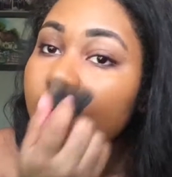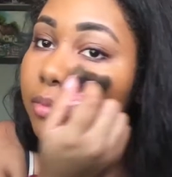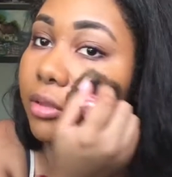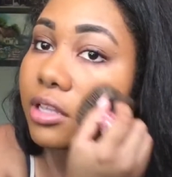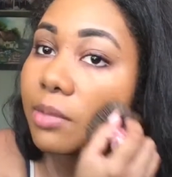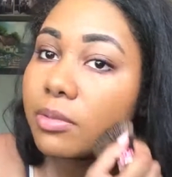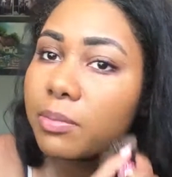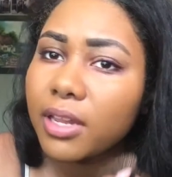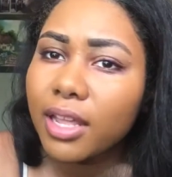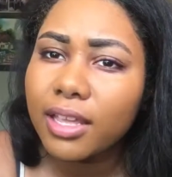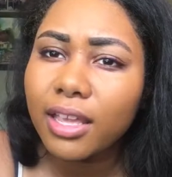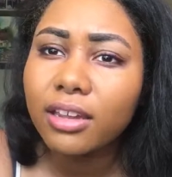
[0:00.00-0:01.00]
I'm the type to be
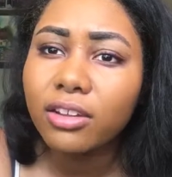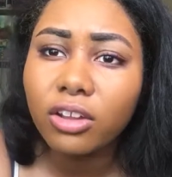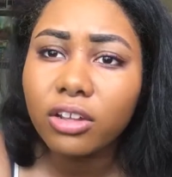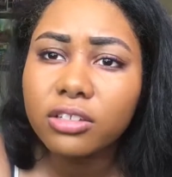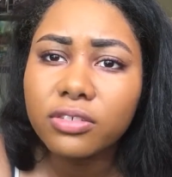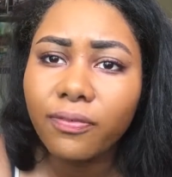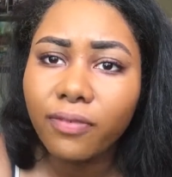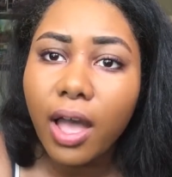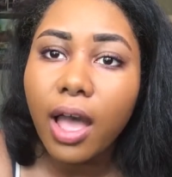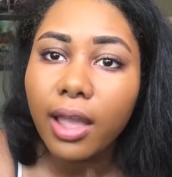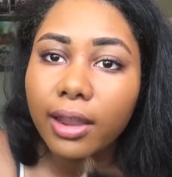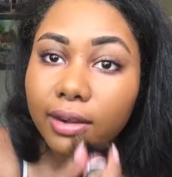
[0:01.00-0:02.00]
like, it looks
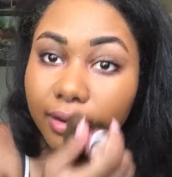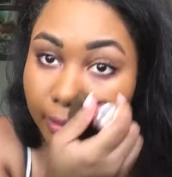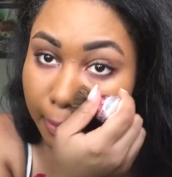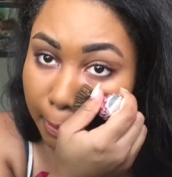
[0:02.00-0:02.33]
fine.